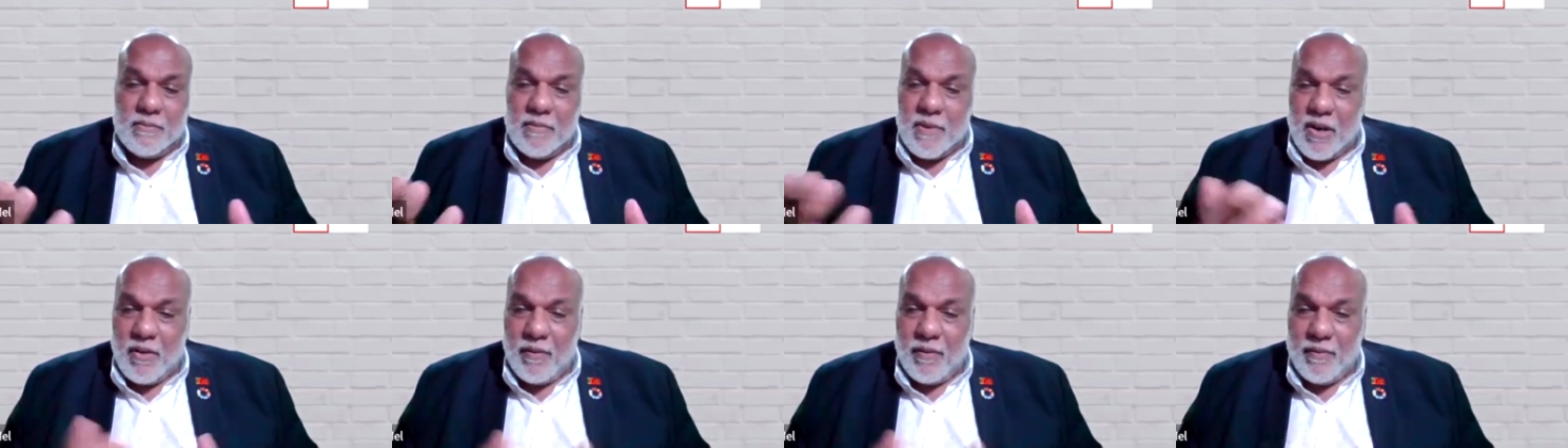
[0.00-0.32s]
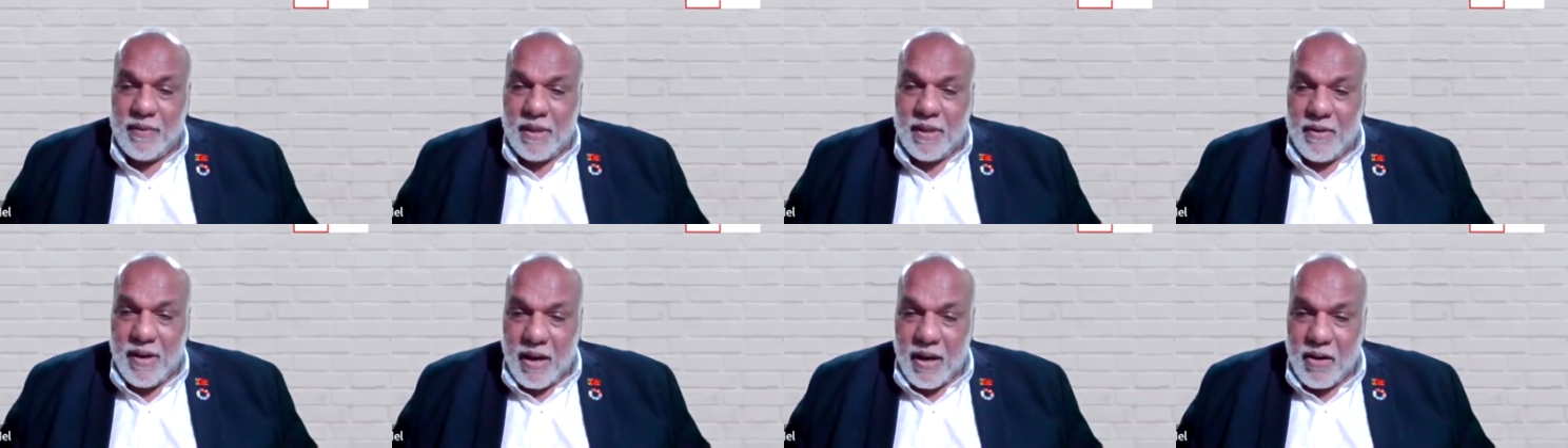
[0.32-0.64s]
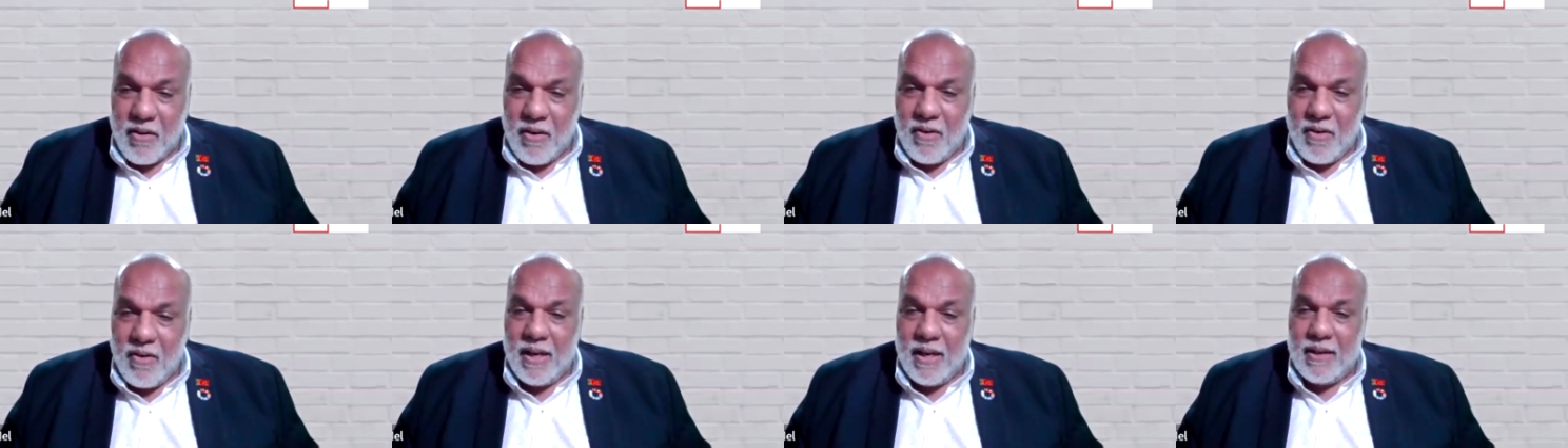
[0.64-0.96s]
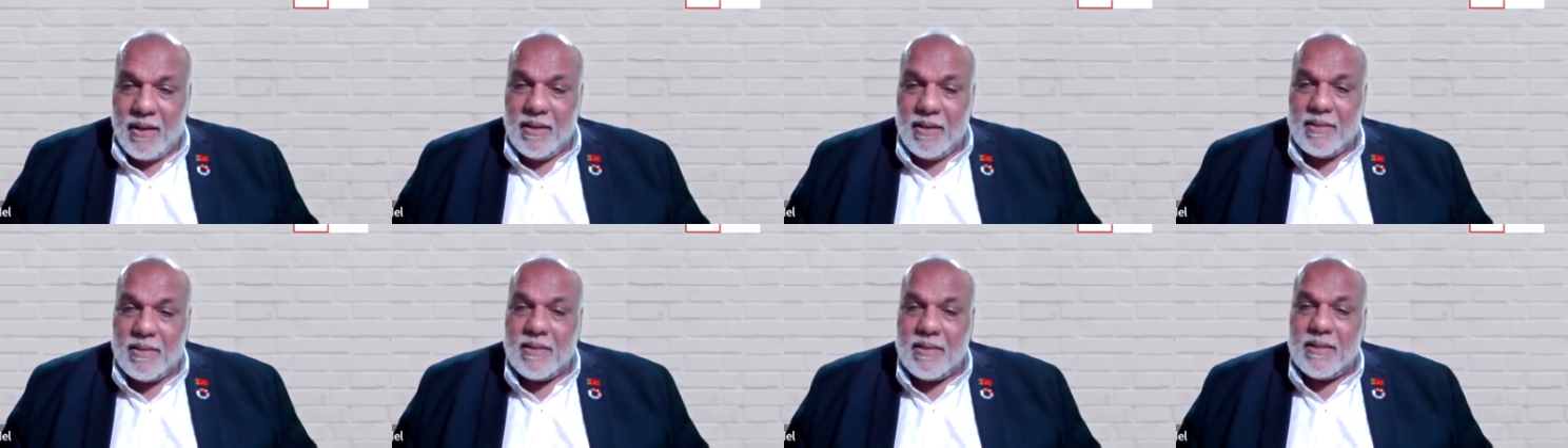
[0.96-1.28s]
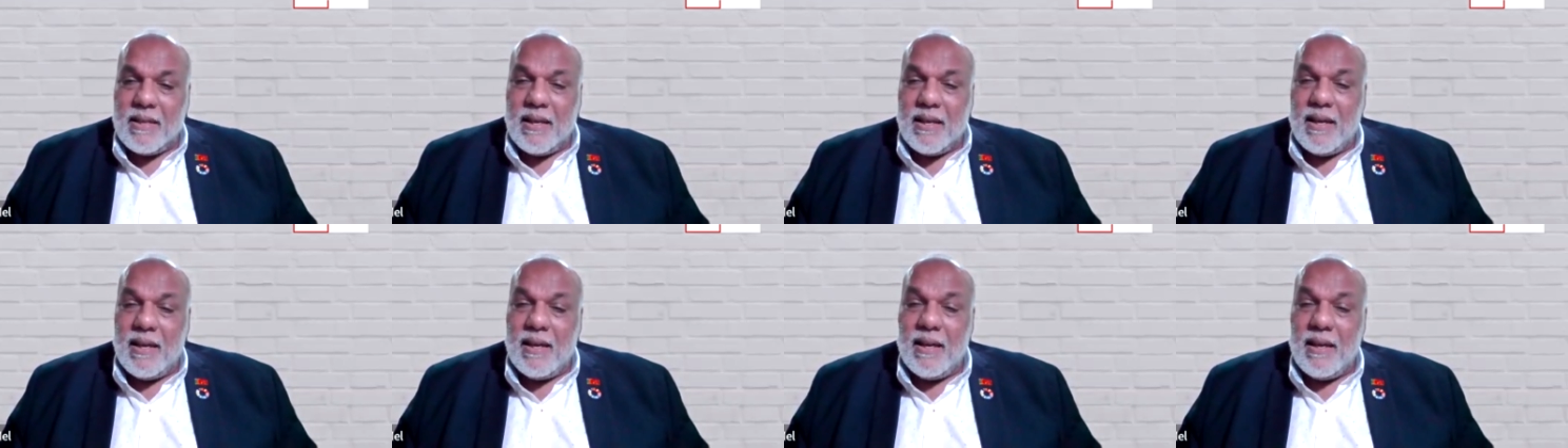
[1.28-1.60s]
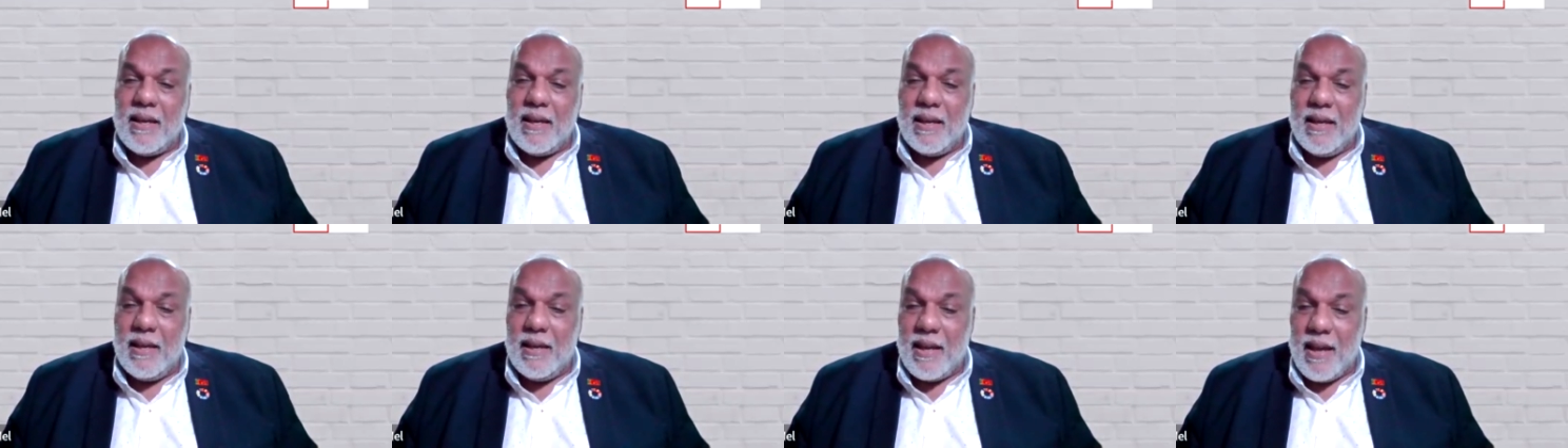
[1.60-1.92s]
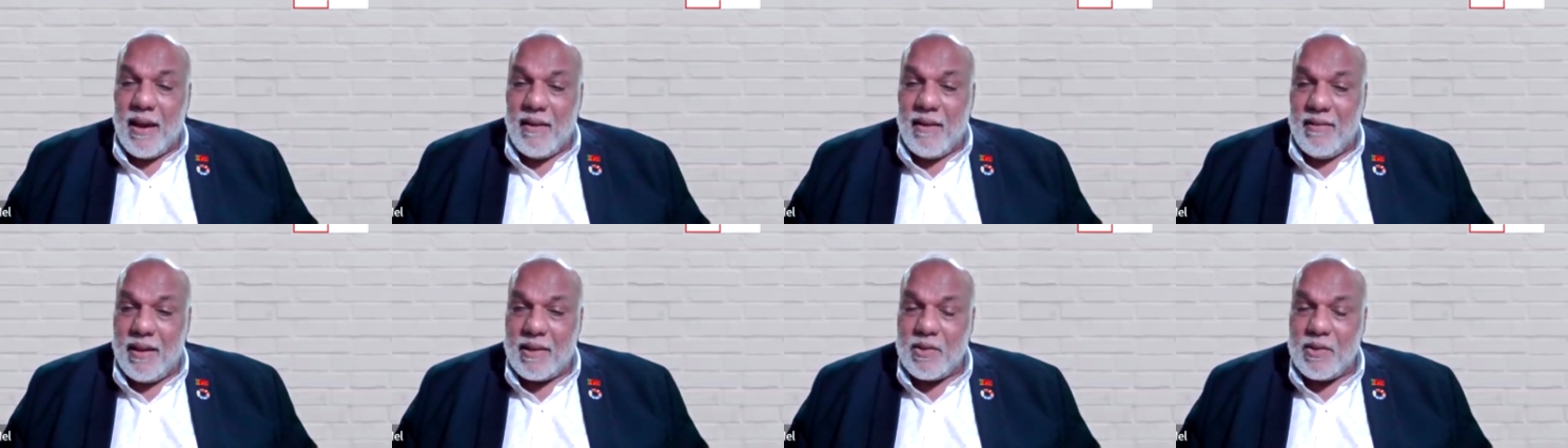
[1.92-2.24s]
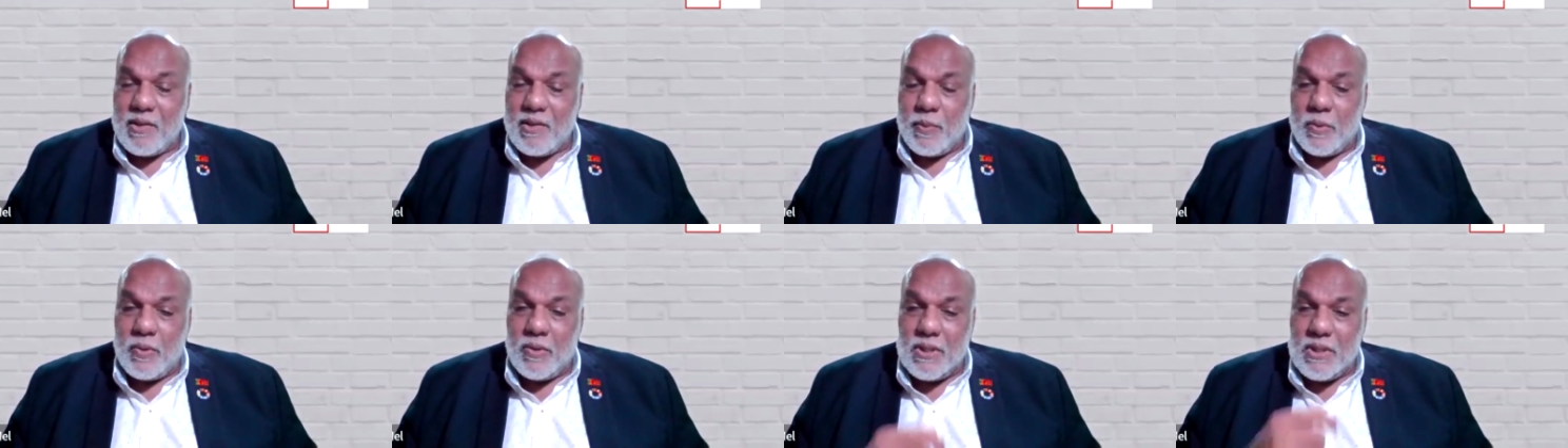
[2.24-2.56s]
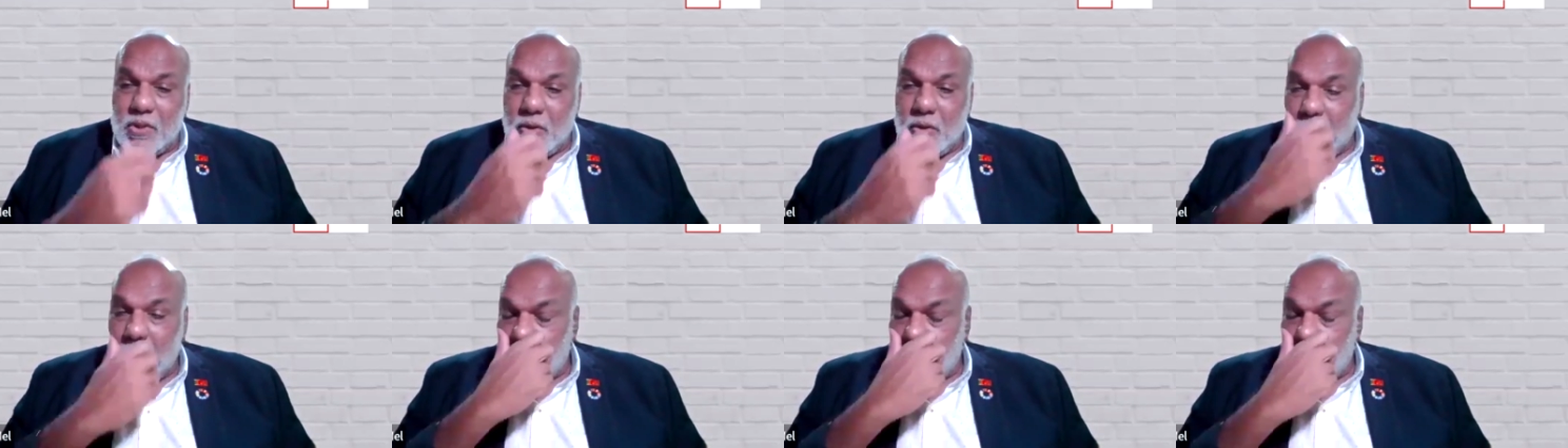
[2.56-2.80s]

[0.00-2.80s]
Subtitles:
one of the record years in our exports.